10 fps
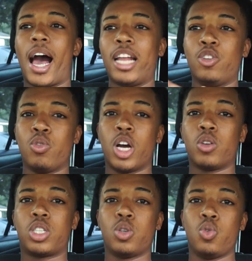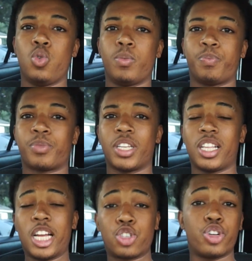I do go to the
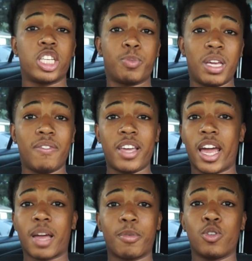illustrious Pvamu